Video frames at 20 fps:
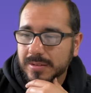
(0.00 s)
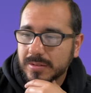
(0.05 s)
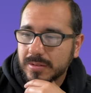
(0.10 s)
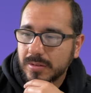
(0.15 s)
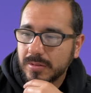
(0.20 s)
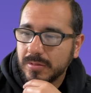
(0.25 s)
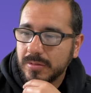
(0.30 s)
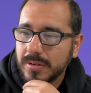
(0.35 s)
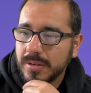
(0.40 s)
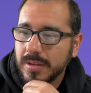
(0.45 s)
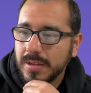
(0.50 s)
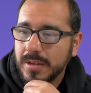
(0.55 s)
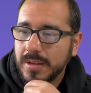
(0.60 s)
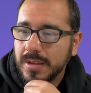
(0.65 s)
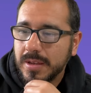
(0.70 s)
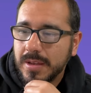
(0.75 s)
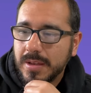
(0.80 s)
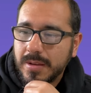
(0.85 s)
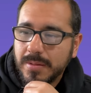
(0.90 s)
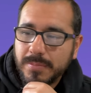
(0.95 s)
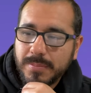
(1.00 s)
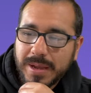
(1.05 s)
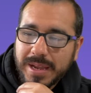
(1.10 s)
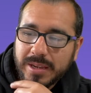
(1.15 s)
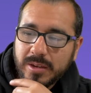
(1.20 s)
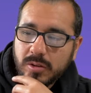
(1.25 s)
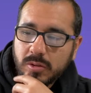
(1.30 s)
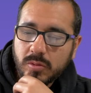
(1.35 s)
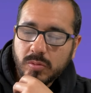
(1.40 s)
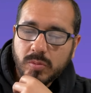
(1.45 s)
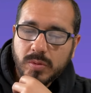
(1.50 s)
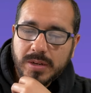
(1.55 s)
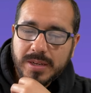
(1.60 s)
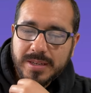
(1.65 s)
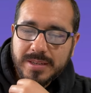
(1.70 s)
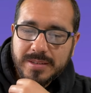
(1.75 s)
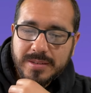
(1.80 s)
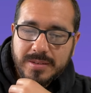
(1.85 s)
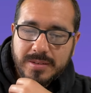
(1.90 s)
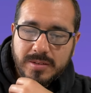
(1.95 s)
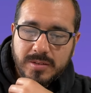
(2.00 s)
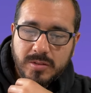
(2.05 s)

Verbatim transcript: So Michael was,